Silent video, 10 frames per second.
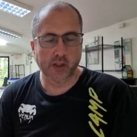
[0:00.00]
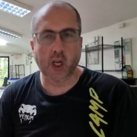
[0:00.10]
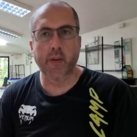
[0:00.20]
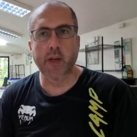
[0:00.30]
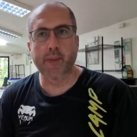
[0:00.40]

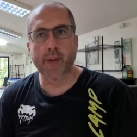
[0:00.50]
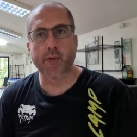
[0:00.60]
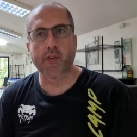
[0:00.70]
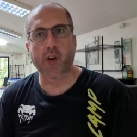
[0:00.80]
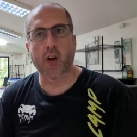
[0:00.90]
so many
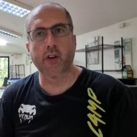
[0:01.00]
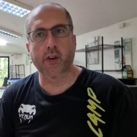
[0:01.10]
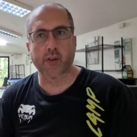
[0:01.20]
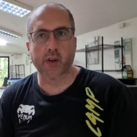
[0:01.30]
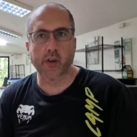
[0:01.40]
people
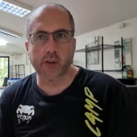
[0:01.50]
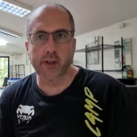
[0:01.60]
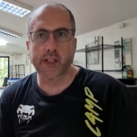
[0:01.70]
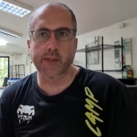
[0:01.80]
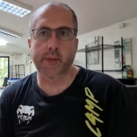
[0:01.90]
relying on you.
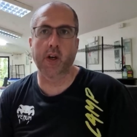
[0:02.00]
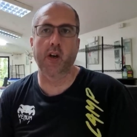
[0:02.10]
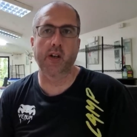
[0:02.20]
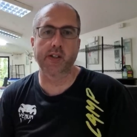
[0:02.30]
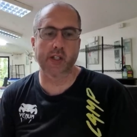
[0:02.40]
You need to be
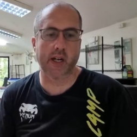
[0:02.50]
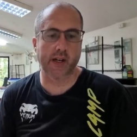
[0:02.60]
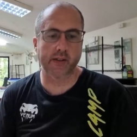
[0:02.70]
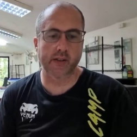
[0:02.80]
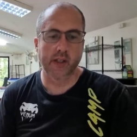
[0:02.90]
highly
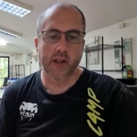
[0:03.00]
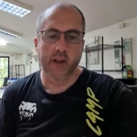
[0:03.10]
charged.